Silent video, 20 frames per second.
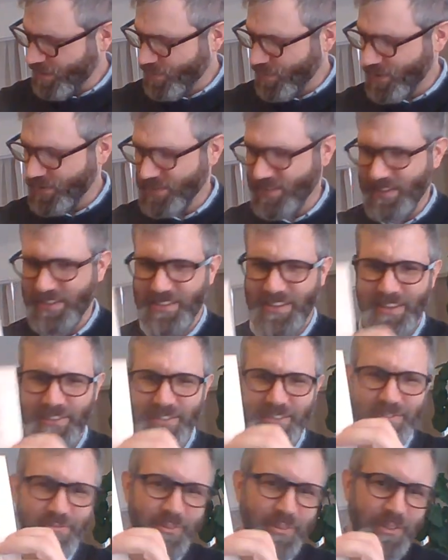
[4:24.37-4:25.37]
But it's got
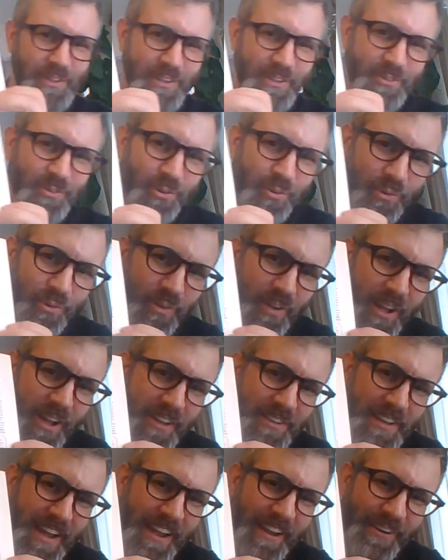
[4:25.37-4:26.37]
this really cool
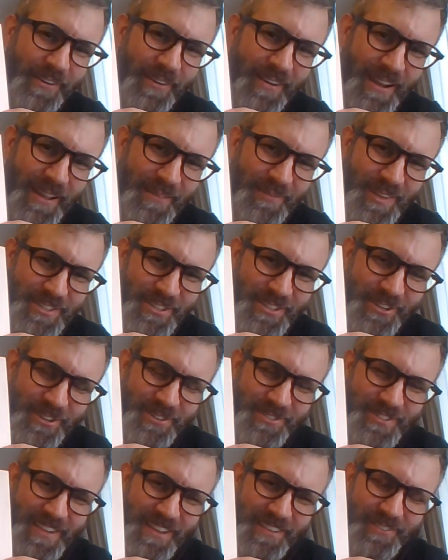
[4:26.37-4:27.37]
diagram that
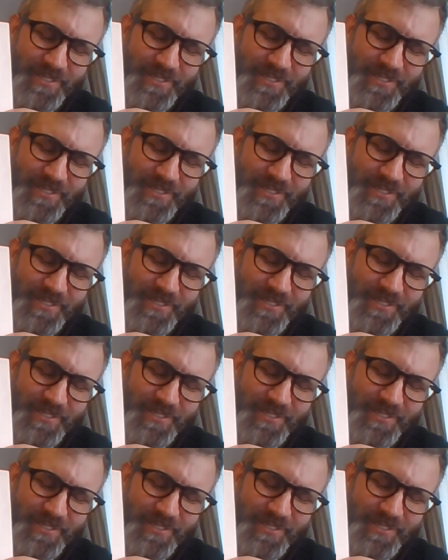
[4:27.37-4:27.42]
shows